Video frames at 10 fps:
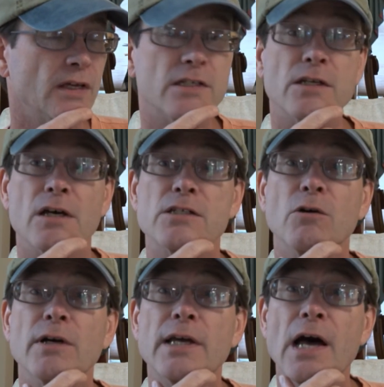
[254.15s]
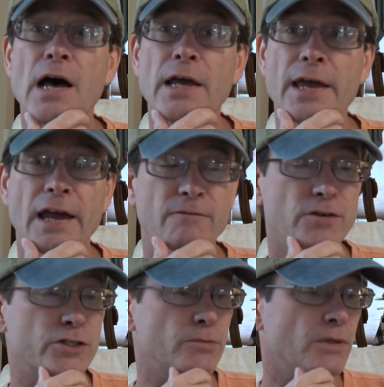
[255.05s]
He's also a kayak
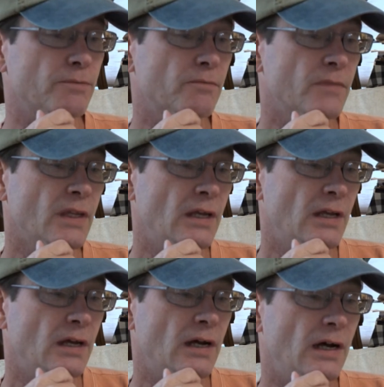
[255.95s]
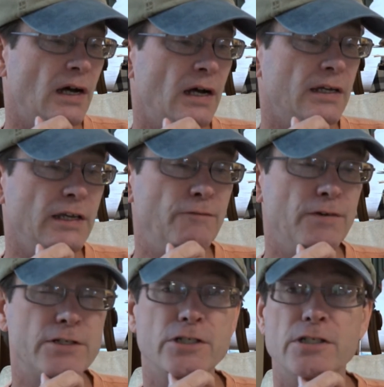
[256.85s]
fisherman. He
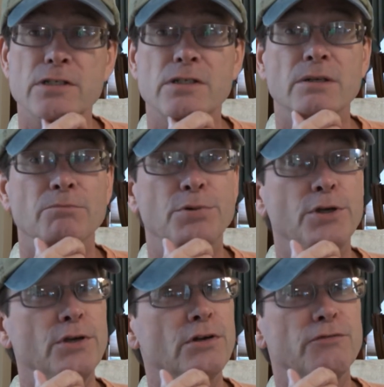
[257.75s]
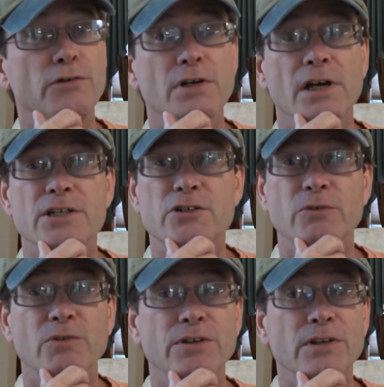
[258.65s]
fishes in some beautiful country.
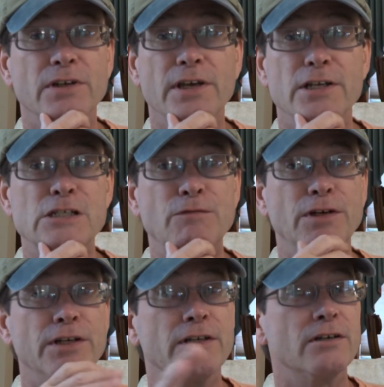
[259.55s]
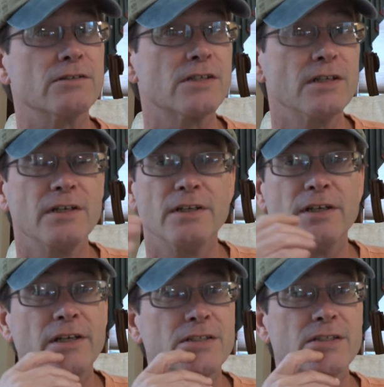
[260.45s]
When you look at his videos,
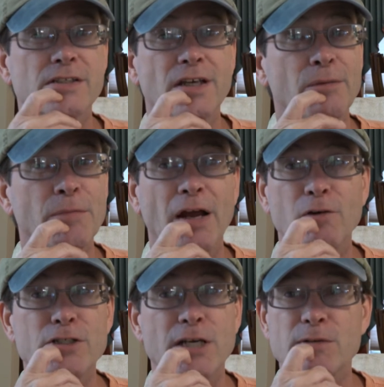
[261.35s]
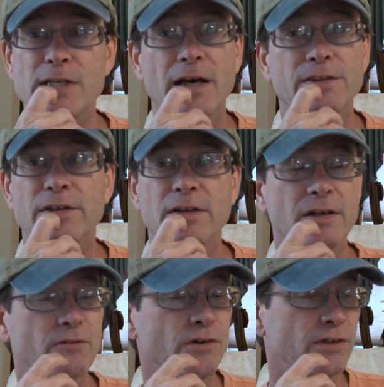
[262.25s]
I wish I was out there.
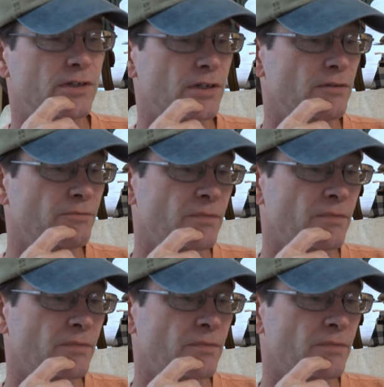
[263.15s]
I really do.